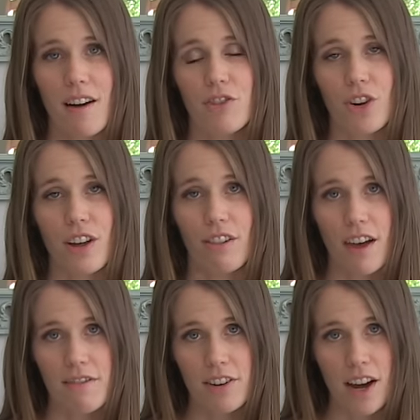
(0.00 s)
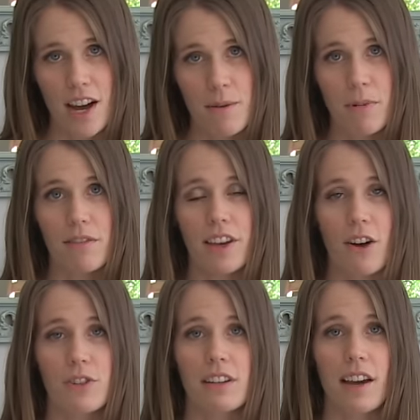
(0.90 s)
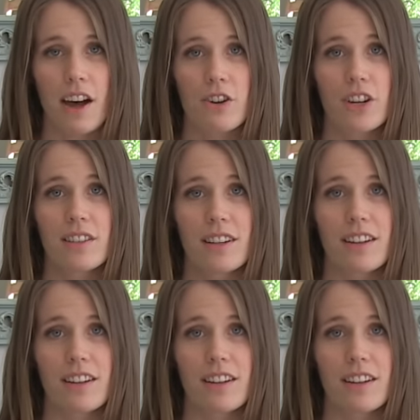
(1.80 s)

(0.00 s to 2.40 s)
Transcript: after a lifetime of counting calories.